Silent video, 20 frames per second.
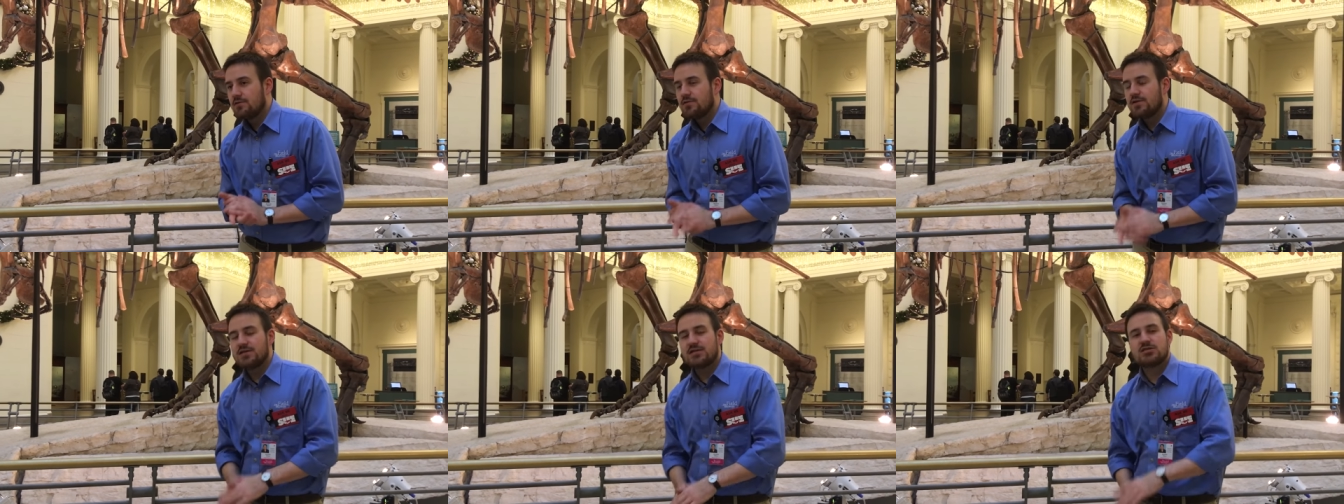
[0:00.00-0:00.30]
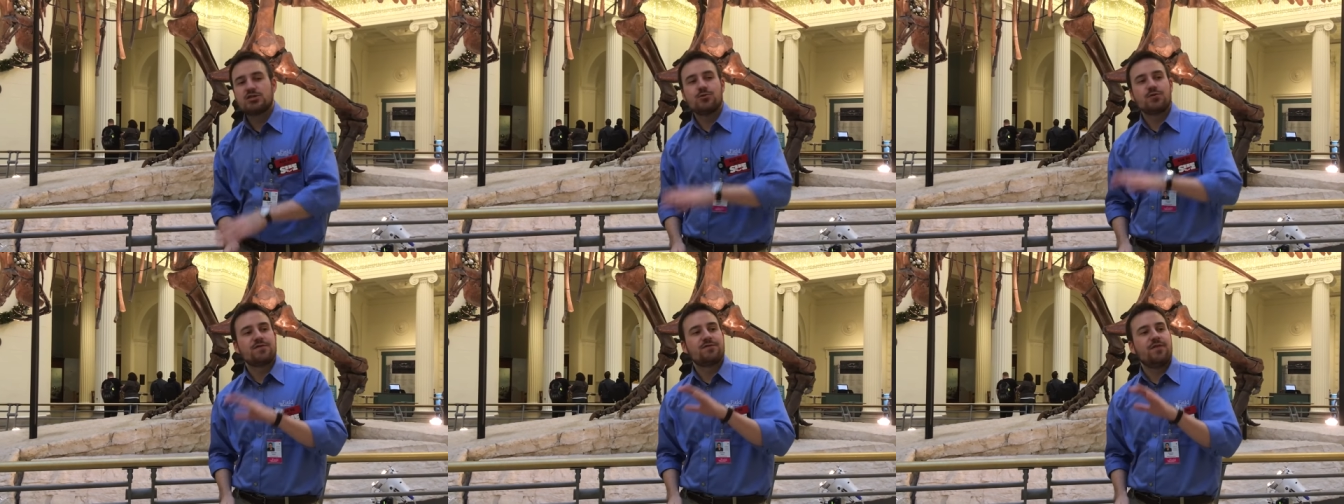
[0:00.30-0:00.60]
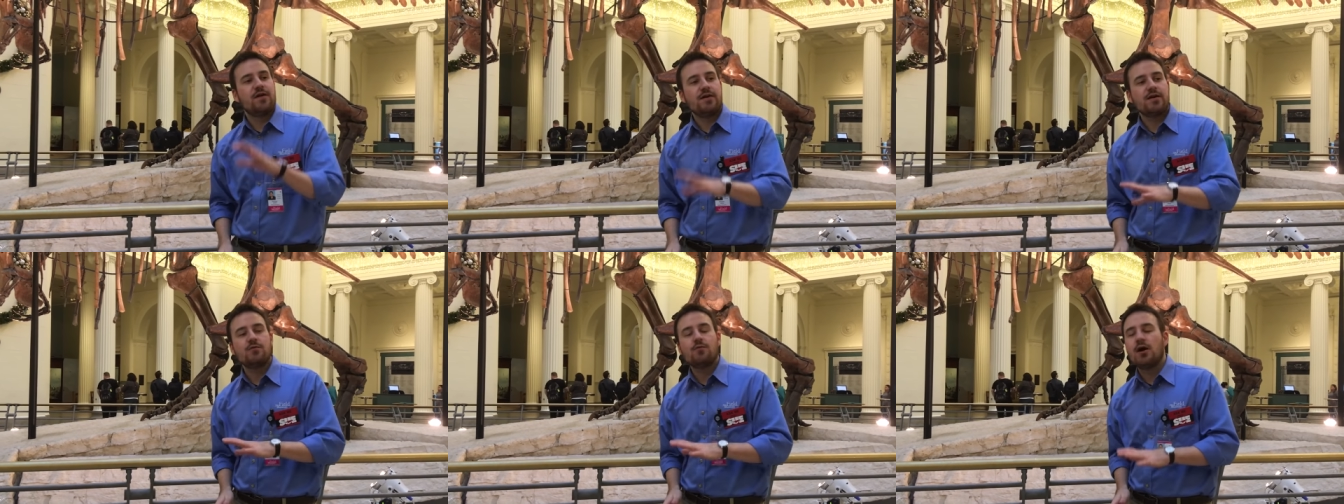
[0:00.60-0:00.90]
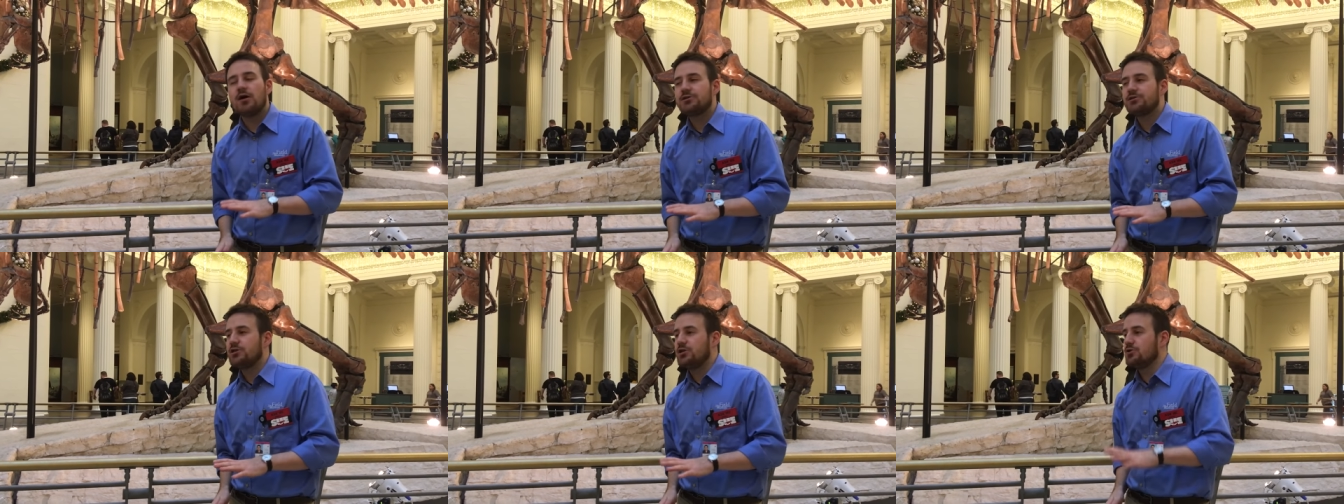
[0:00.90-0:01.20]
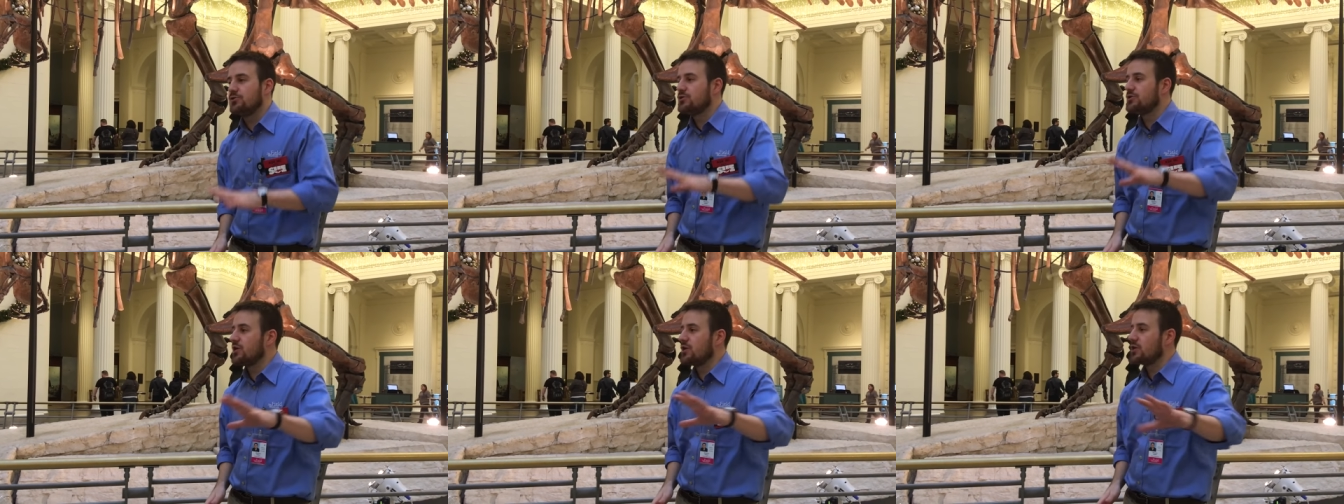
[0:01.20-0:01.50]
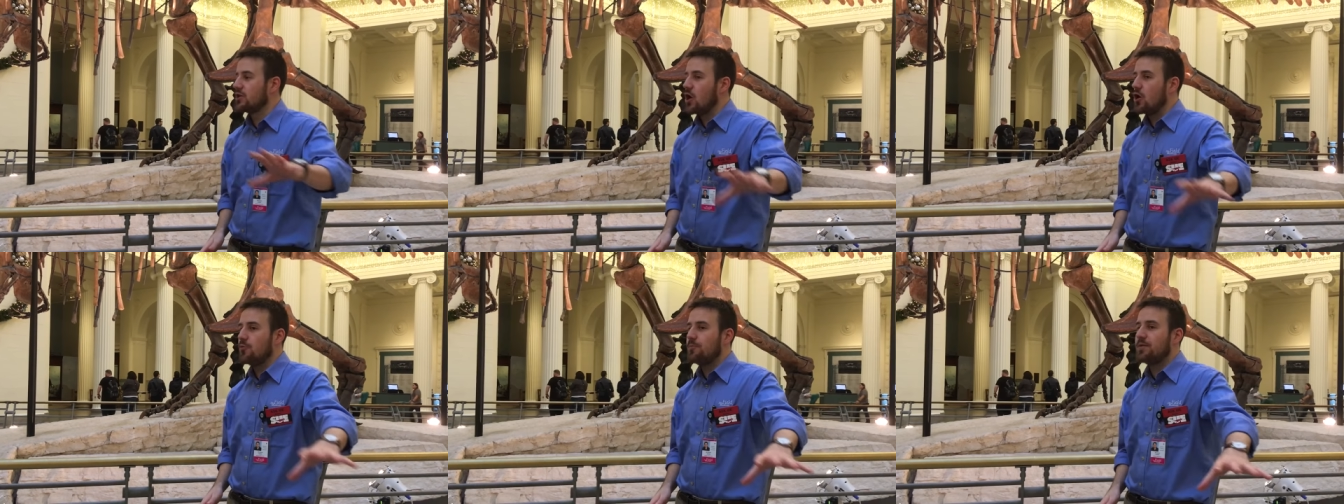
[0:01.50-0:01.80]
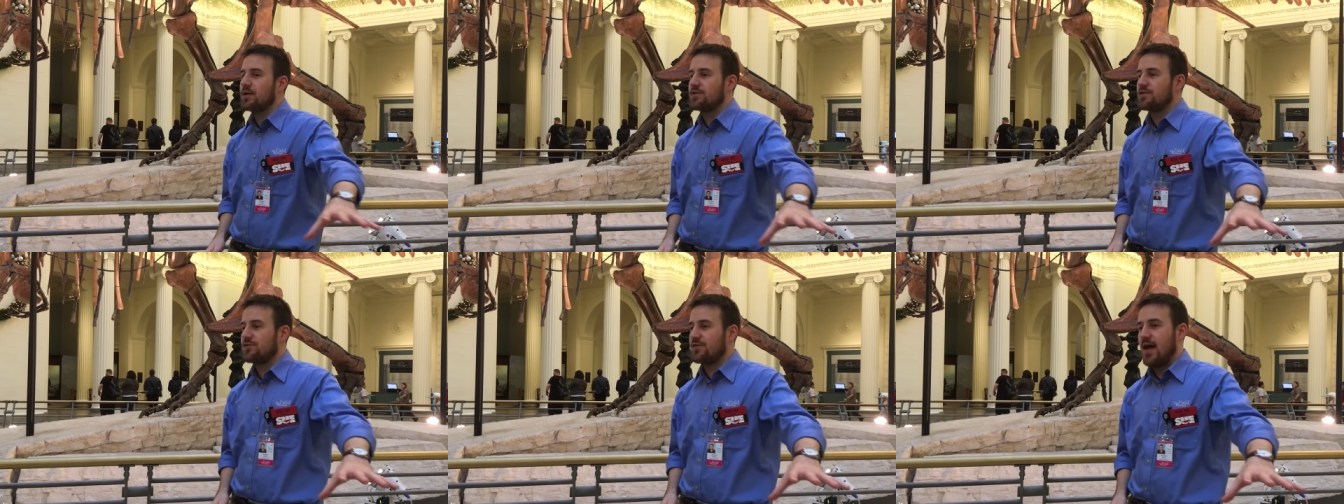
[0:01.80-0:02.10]
because she was very well tuned to
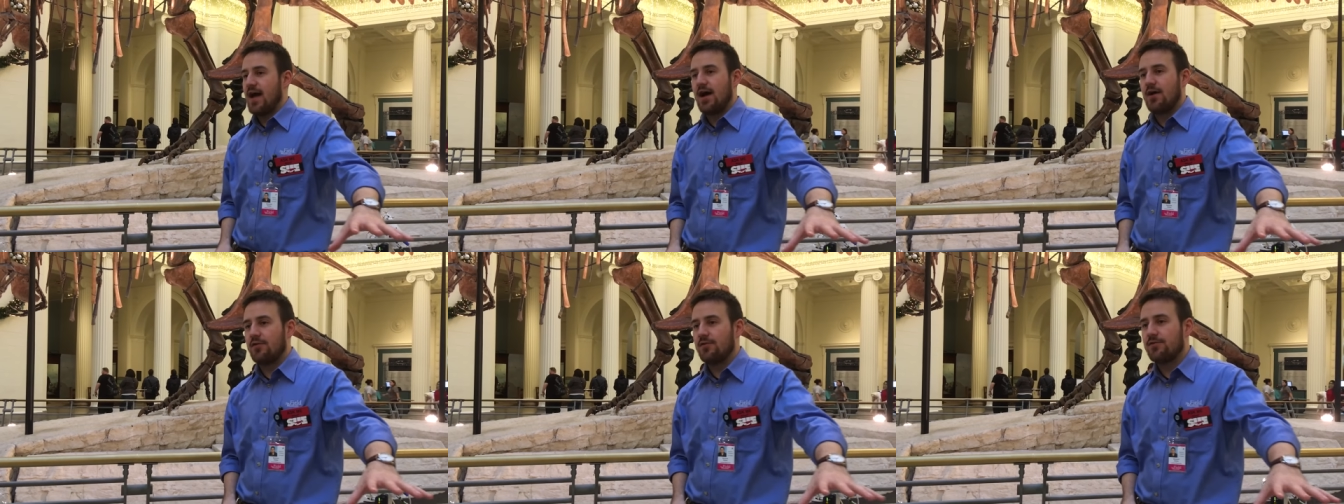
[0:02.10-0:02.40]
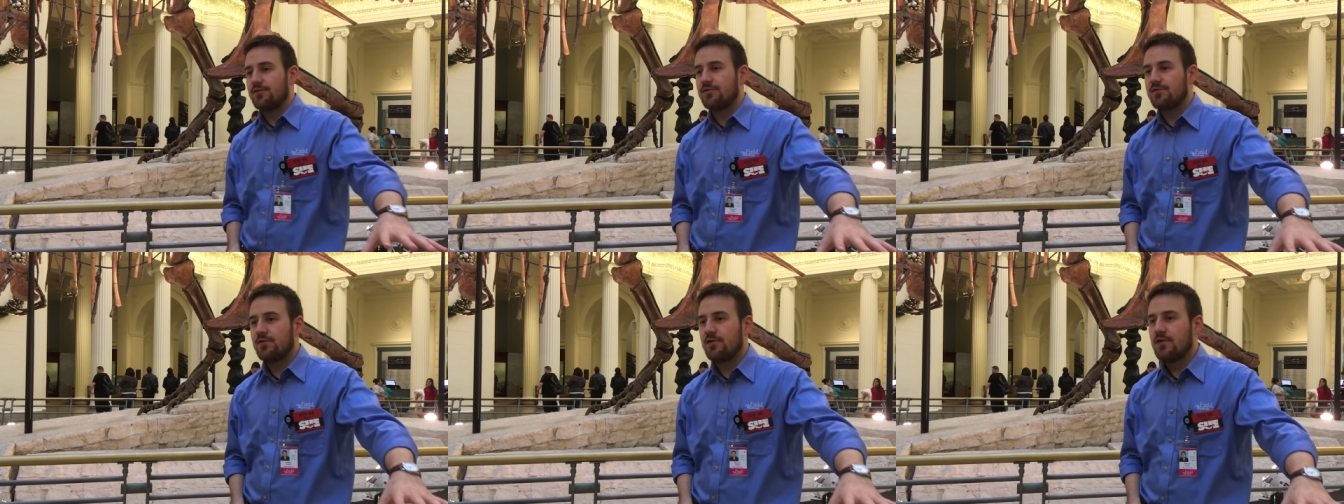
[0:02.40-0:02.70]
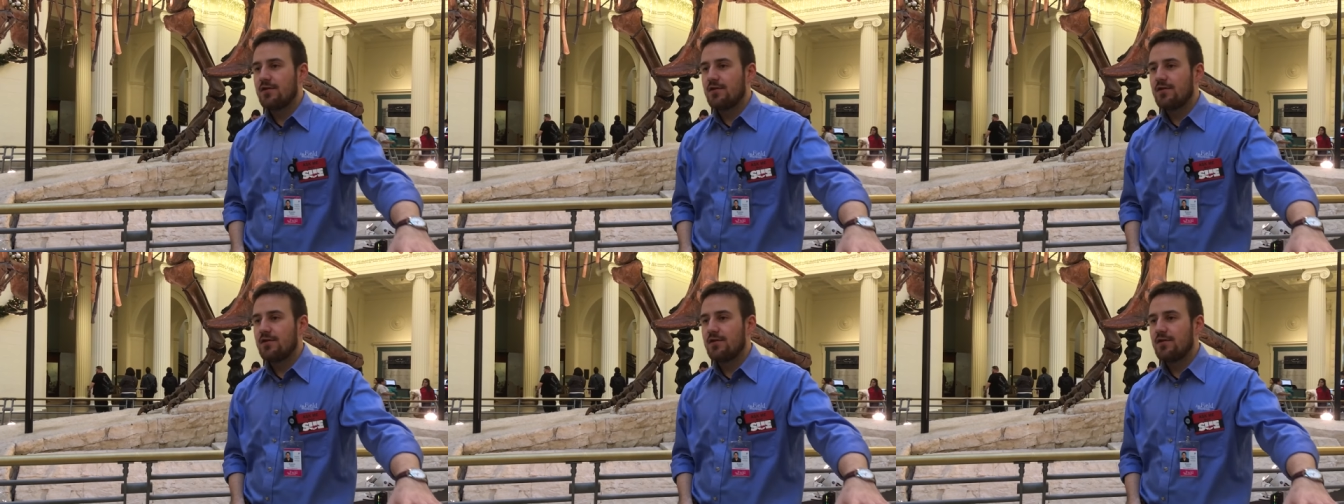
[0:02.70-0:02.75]
low-pitched sounds,